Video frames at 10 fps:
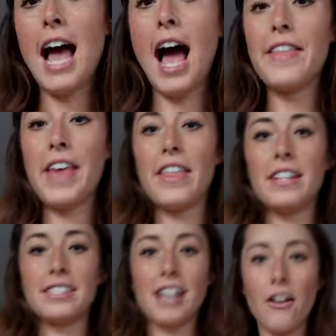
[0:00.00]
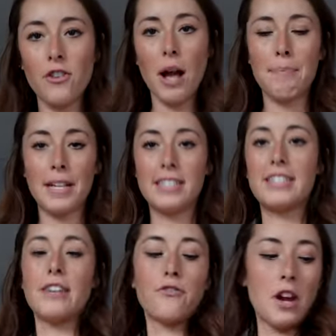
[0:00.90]
And then this cover up is
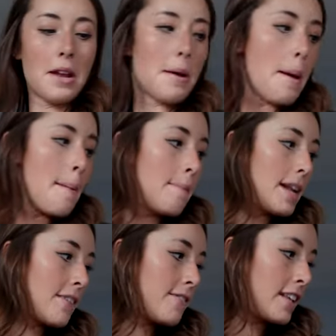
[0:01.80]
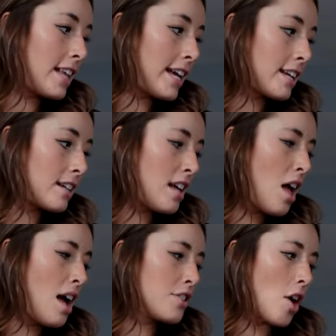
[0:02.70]
different, but I feel like,
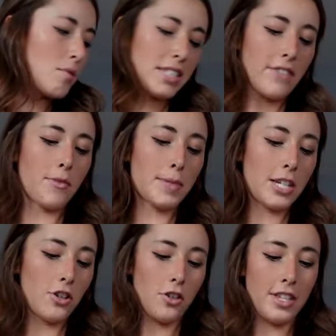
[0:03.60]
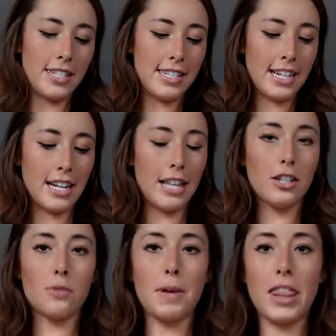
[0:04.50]
it's different material. This is like a
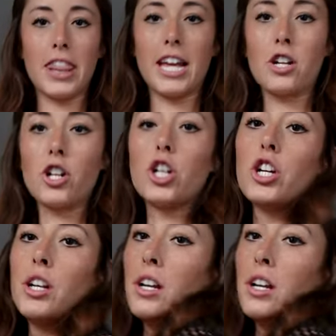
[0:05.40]
little bit thicker,